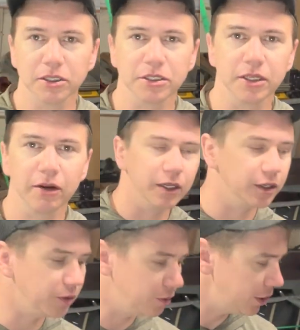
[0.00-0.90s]
of stuff, a
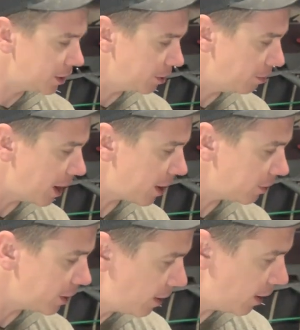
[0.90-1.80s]
new lithium
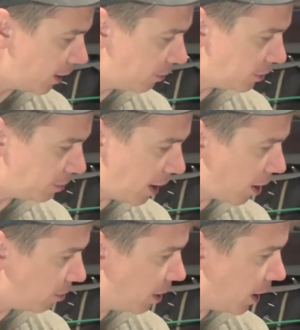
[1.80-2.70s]
battery with the power
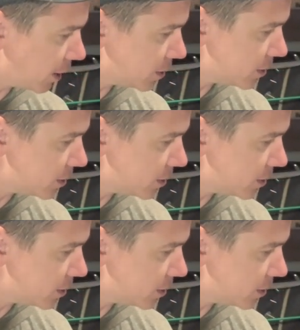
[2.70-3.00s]
box,